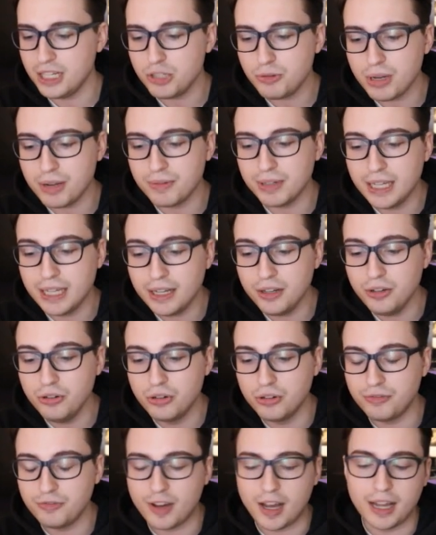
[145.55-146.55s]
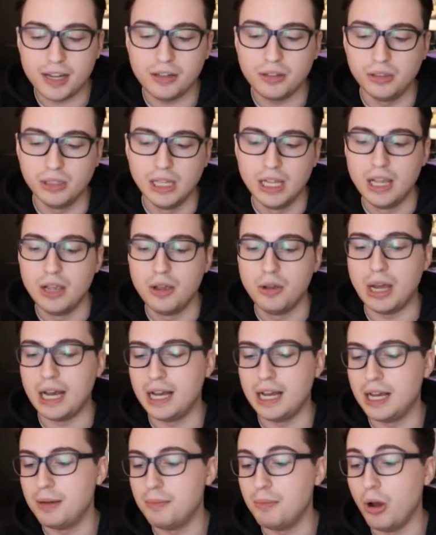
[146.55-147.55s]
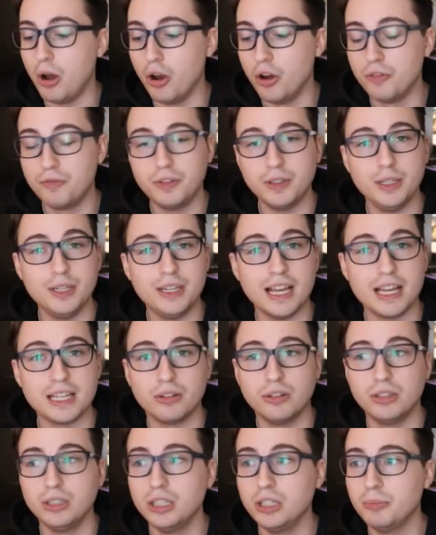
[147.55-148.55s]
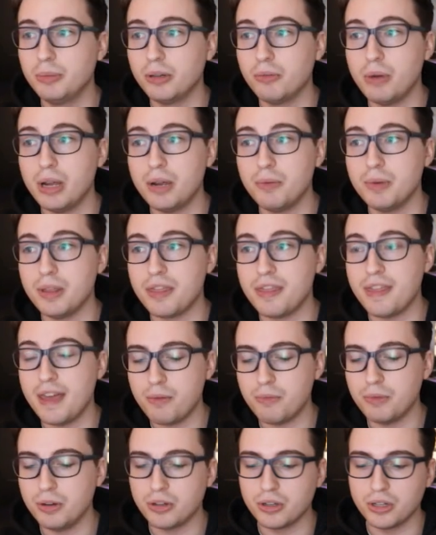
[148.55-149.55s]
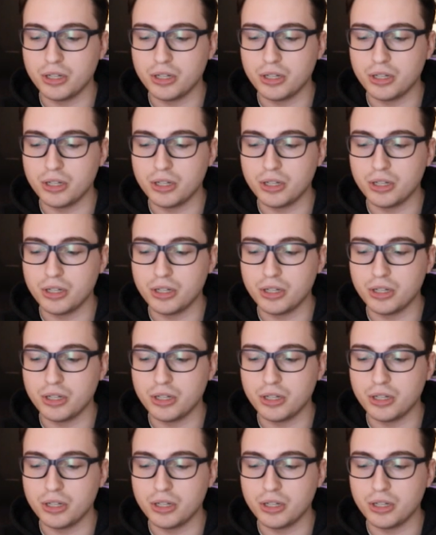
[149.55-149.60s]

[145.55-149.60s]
Next, we have a git ignore file. Hopefully you guys are a little bit aware with that.